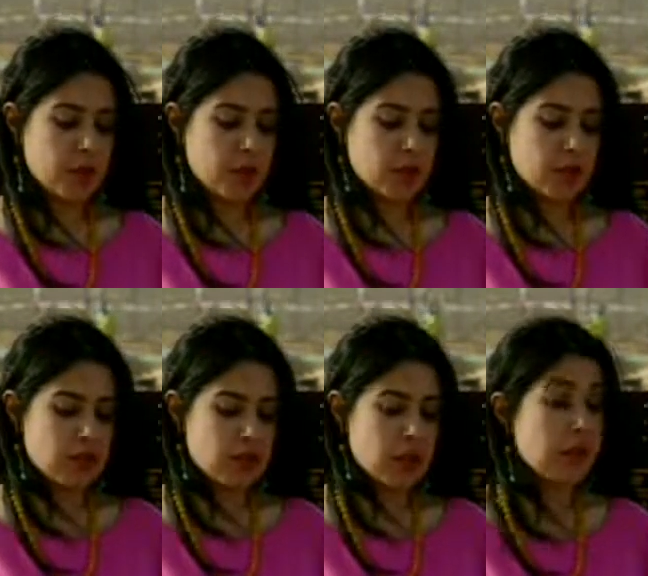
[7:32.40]

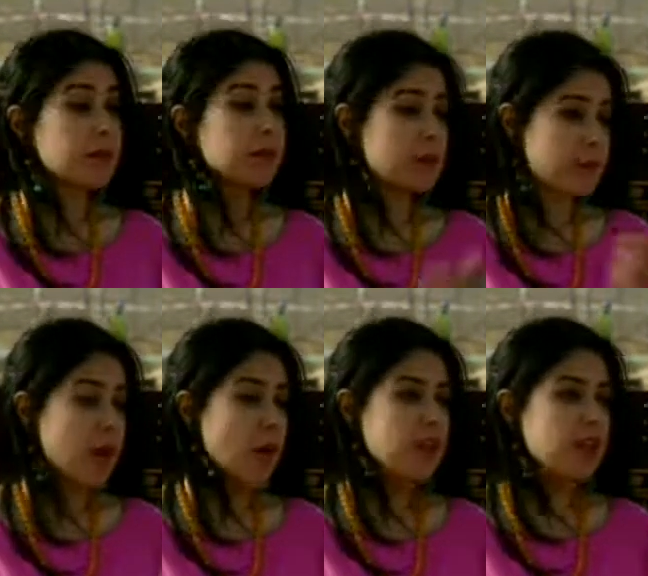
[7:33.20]
project
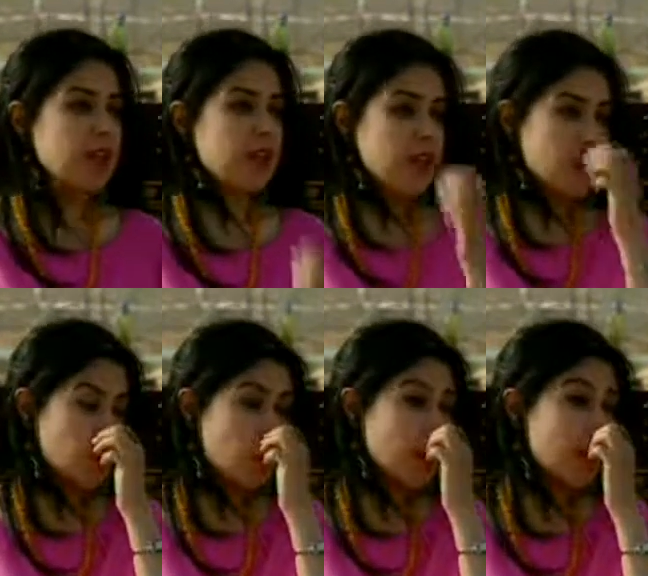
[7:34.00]
company
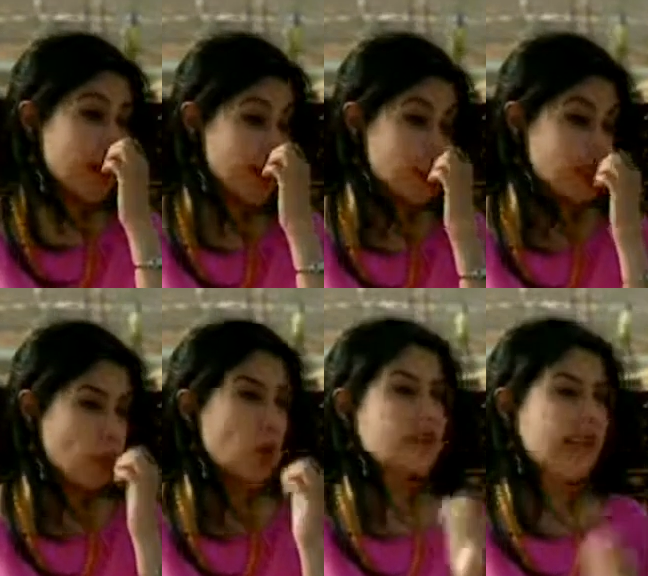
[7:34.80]
to provide
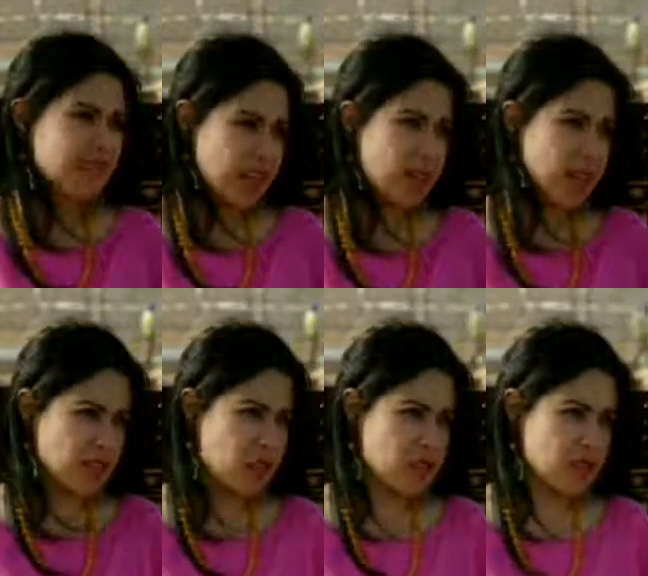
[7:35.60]
contracting
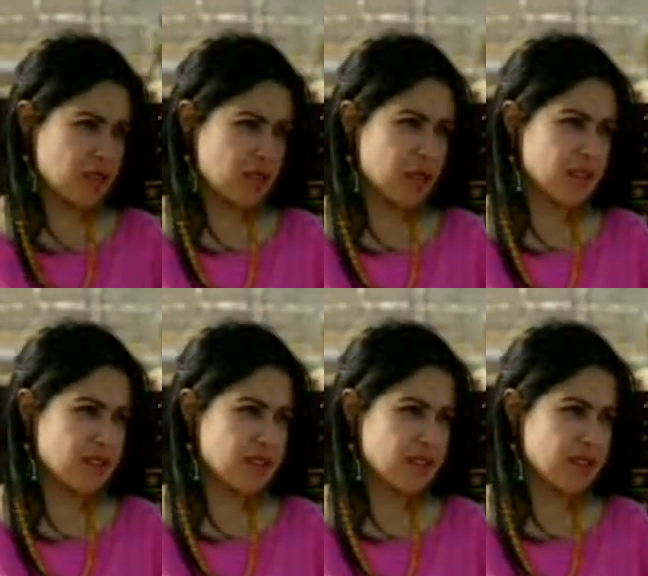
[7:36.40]
managers, right?